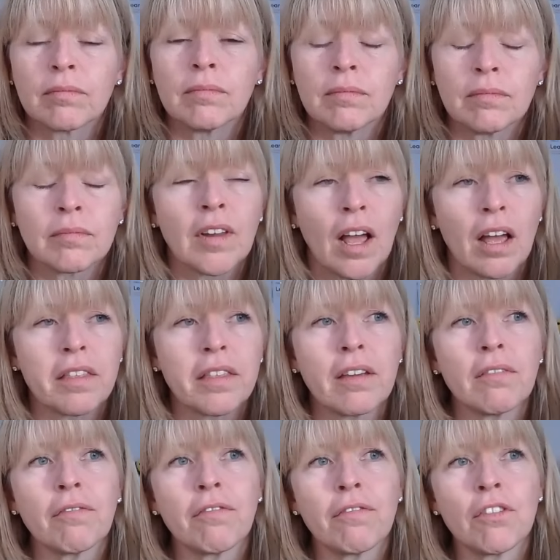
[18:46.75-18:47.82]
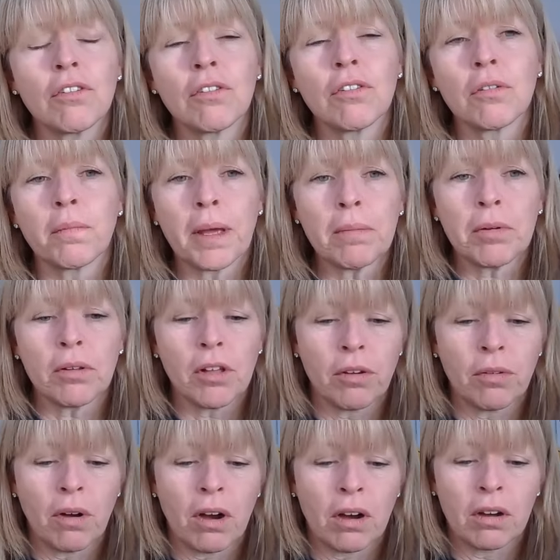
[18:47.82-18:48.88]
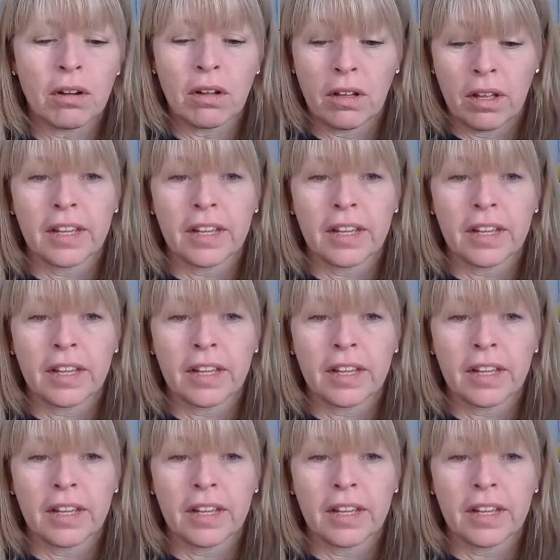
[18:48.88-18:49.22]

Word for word: Mm, I think for people who are